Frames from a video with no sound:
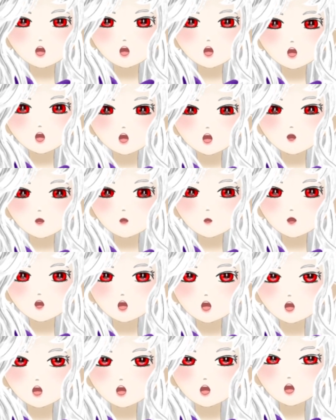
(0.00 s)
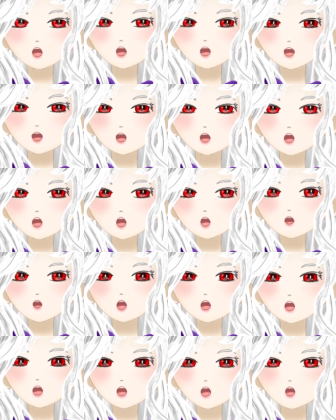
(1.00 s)
He was really good. You know?
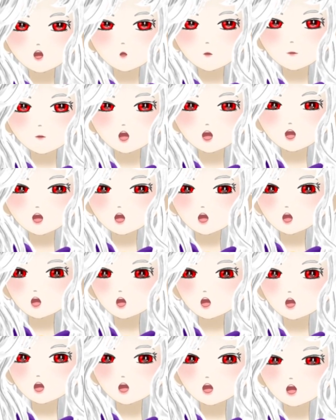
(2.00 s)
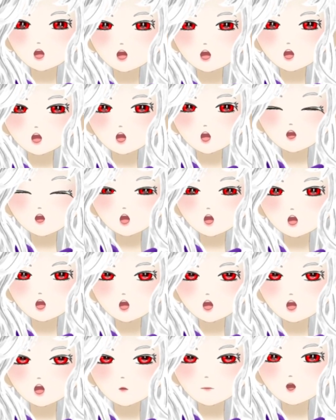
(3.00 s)
I could see this kid so clearly
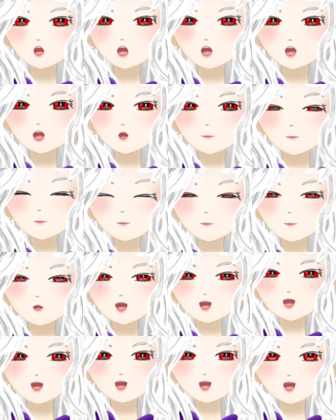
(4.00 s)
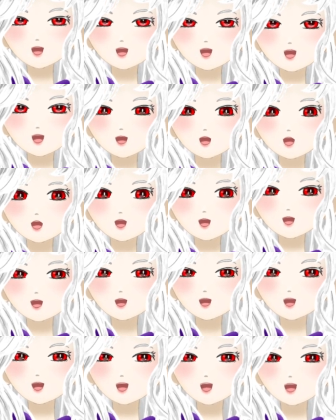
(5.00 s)
in my mind's eye.
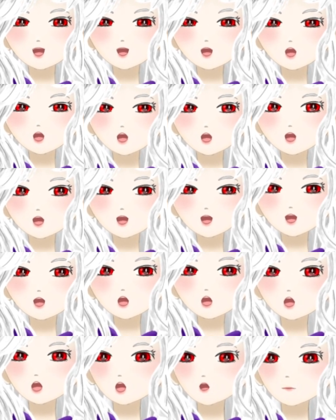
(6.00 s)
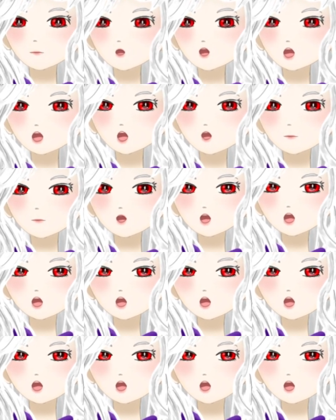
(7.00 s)
I hope he's happy.